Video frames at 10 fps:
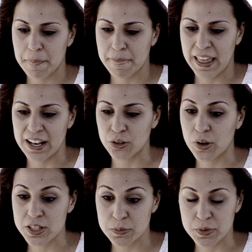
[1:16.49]
And
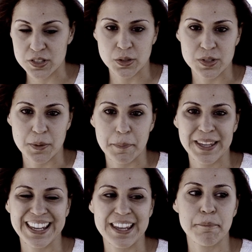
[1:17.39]
going to Brazil was a big
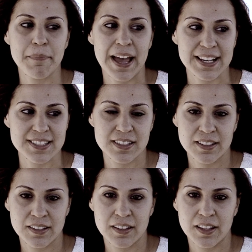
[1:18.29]
impact
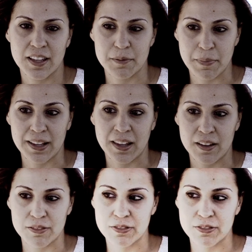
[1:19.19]
in my life.